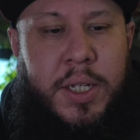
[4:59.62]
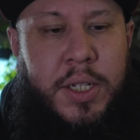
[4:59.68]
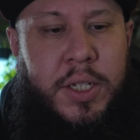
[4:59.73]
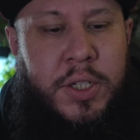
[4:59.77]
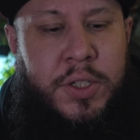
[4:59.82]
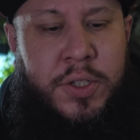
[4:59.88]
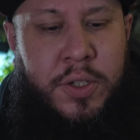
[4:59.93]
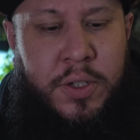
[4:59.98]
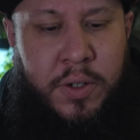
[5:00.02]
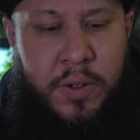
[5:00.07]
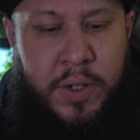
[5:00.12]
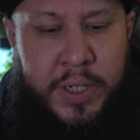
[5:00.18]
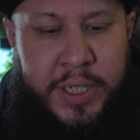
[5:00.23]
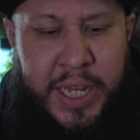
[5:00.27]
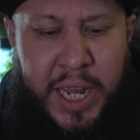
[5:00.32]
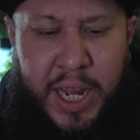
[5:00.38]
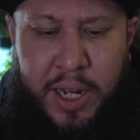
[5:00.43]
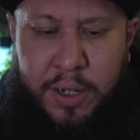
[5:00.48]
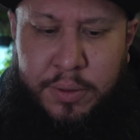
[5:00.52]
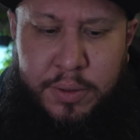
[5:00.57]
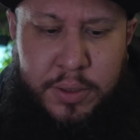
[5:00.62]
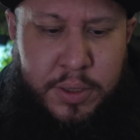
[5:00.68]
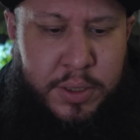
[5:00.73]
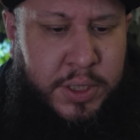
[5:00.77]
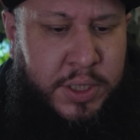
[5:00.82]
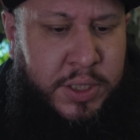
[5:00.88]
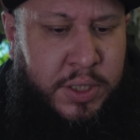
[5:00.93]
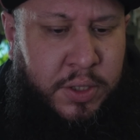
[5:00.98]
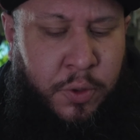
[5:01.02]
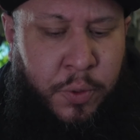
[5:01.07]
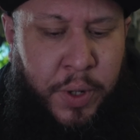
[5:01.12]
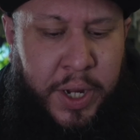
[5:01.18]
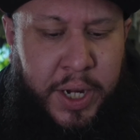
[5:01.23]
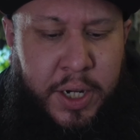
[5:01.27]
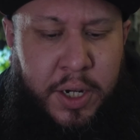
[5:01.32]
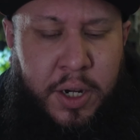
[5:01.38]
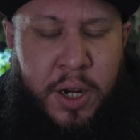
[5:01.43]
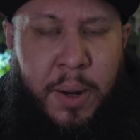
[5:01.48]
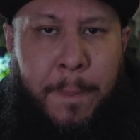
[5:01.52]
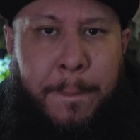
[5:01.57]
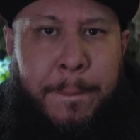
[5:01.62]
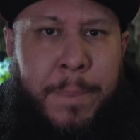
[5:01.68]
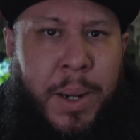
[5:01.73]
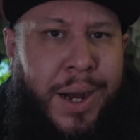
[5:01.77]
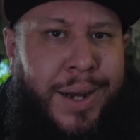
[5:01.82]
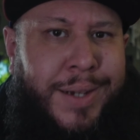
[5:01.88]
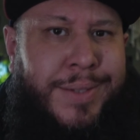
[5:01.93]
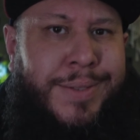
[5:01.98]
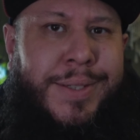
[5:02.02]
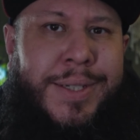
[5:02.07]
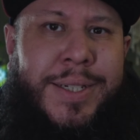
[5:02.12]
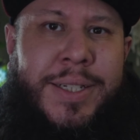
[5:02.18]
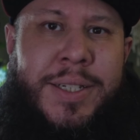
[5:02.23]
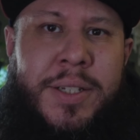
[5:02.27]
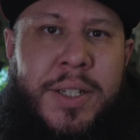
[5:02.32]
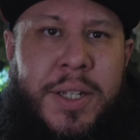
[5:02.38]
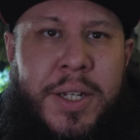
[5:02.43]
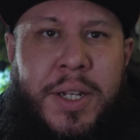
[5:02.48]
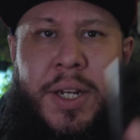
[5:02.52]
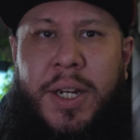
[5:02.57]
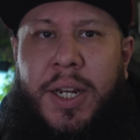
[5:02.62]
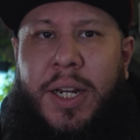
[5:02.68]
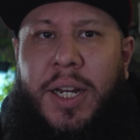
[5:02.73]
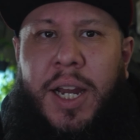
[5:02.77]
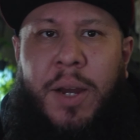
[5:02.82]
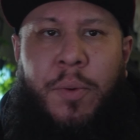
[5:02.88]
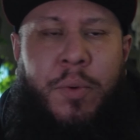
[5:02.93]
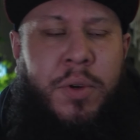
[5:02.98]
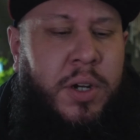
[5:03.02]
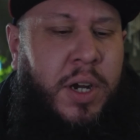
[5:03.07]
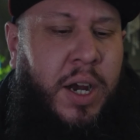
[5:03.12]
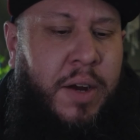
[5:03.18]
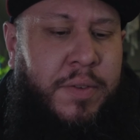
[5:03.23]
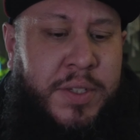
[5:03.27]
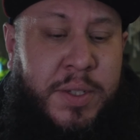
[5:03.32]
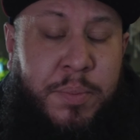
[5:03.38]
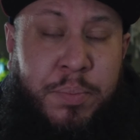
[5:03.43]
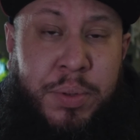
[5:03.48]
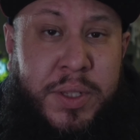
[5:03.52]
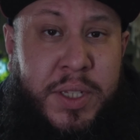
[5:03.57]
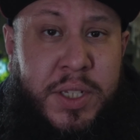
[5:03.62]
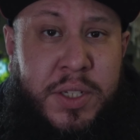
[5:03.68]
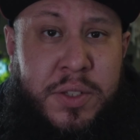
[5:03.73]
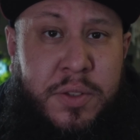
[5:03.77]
So yeah, just a quick unboxing. I will obviously put this